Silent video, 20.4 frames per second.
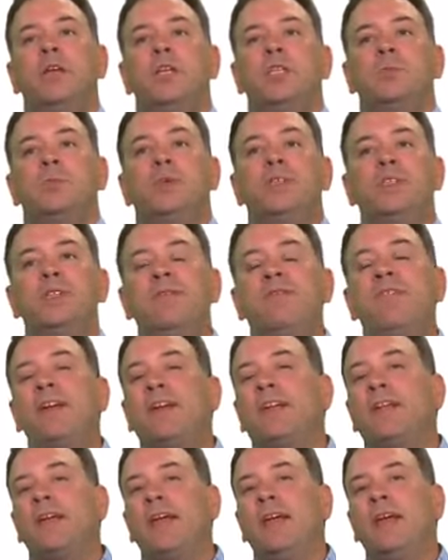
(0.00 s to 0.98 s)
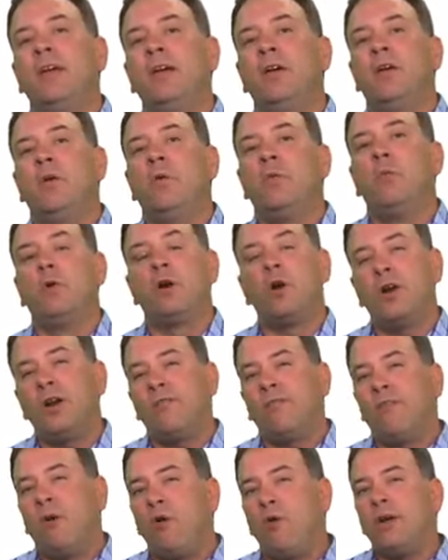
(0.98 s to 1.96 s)
Specifically, we're going
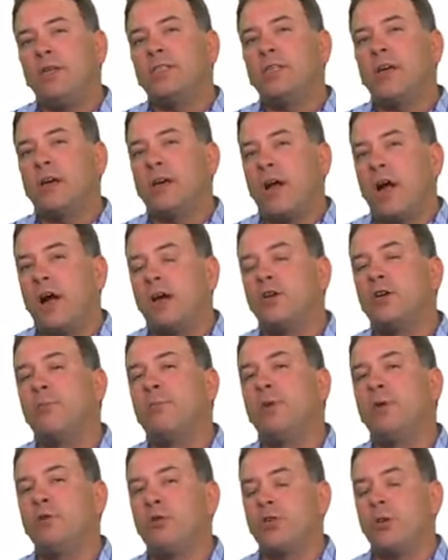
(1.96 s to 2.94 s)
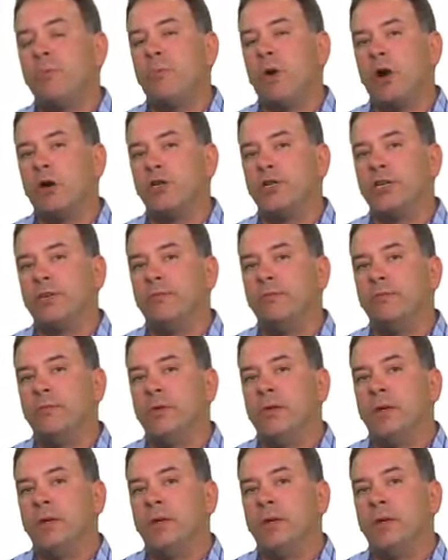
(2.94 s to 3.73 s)
to focus on contribution margin.